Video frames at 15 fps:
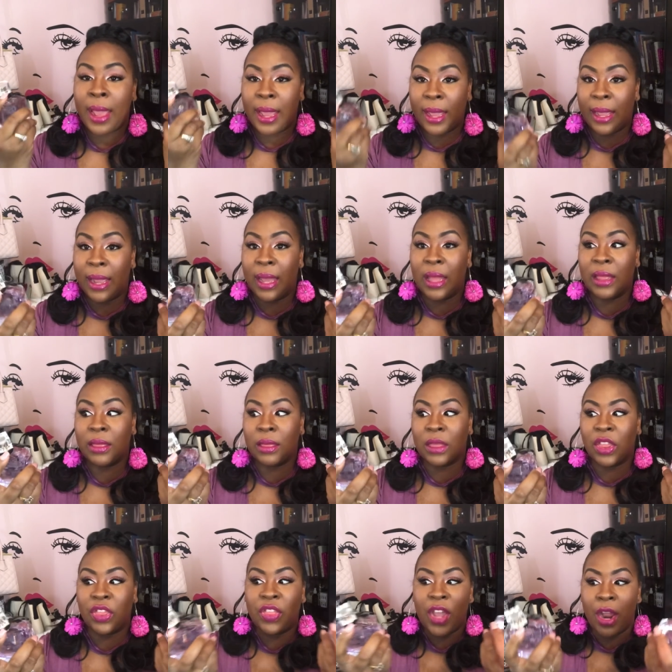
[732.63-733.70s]
And
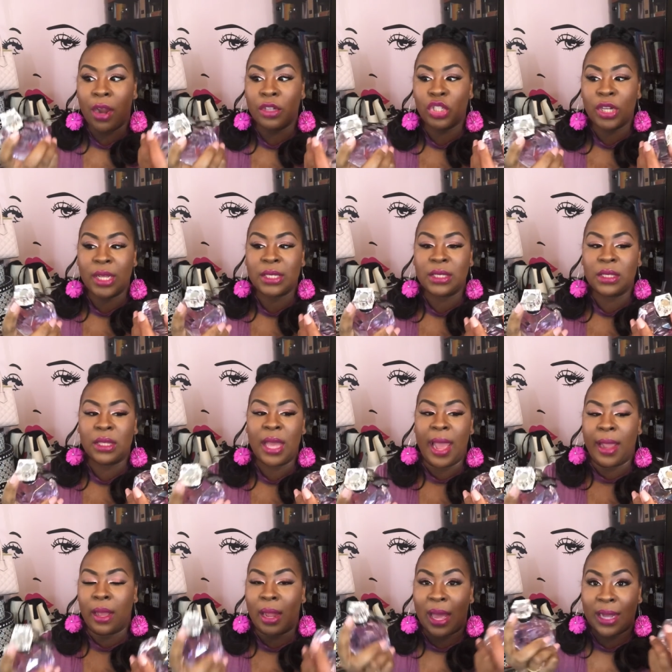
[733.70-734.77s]
they're just
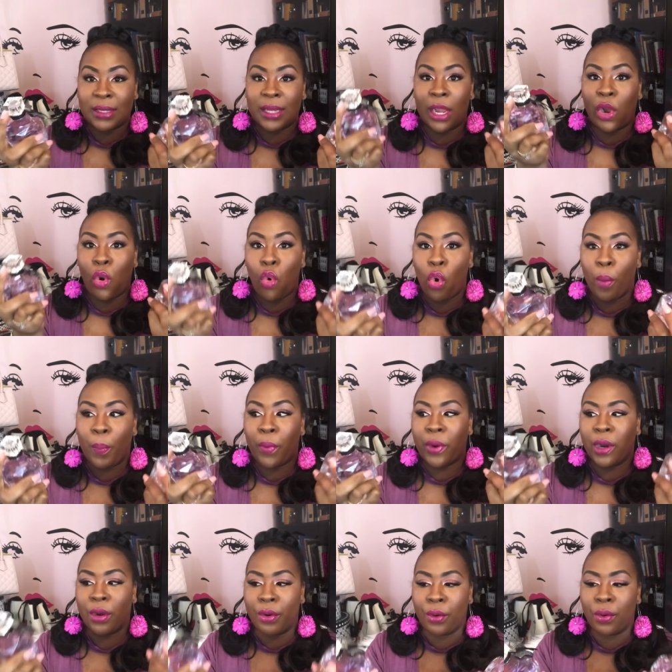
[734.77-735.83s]
that, like I say,
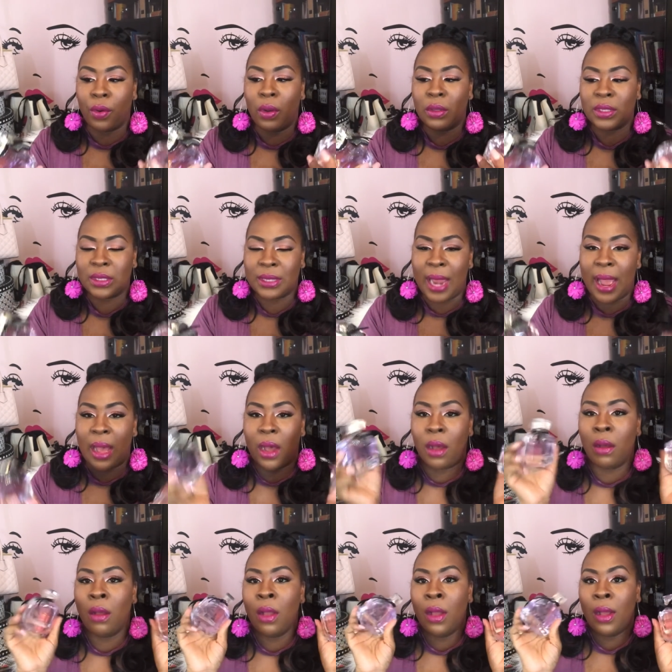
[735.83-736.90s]
corporate girl
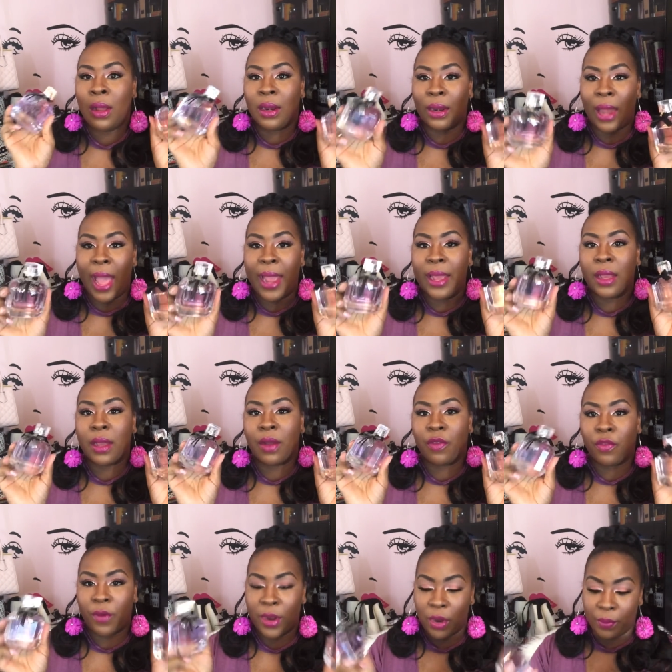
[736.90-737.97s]
style like
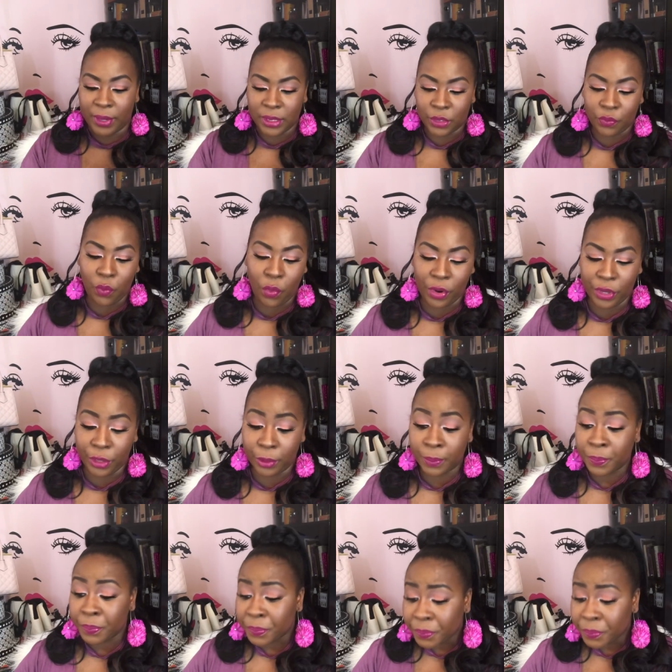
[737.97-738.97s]
fragrance for you.